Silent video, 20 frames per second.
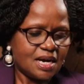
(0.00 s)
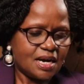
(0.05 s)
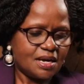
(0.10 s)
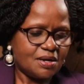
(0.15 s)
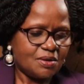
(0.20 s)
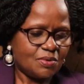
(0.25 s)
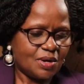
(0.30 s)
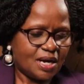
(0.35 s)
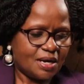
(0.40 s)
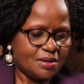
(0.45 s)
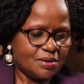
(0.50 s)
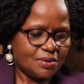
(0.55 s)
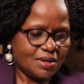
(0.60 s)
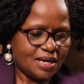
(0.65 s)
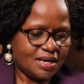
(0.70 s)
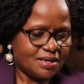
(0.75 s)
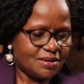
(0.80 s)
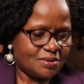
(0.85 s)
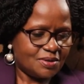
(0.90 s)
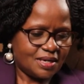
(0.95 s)

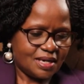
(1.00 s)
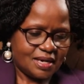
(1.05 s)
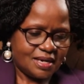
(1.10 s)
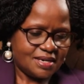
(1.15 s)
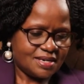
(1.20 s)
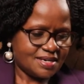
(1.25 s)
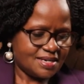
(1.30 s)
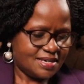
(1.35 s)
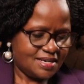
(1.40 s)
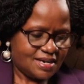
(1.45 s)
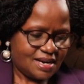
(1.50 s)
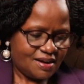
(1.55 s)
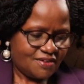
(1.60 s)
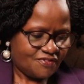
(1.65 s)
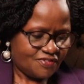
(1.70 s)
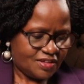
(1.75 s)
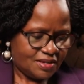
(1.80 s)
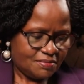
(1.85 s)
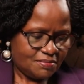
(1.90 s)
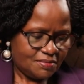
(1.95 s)
I really
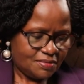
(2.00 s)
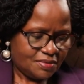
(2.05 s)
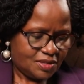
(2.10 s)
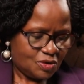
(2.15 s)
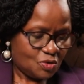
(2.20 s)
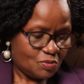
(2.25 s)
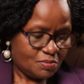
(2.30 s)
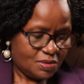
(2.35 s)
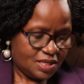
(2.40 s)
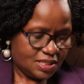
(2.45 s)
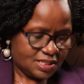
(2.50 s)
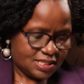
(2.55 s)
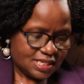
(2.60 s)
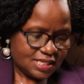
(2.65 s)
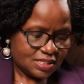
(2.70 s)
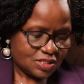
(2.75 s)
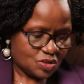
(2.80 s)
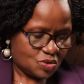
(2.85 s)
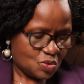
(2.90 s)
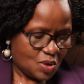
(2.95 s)
love them. They will make
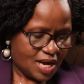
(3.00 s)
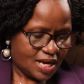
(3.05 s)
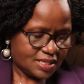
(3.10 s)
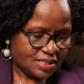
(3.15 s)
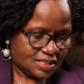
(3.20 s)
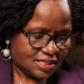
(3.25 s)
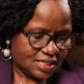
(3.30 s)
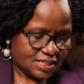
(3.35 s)
sense to us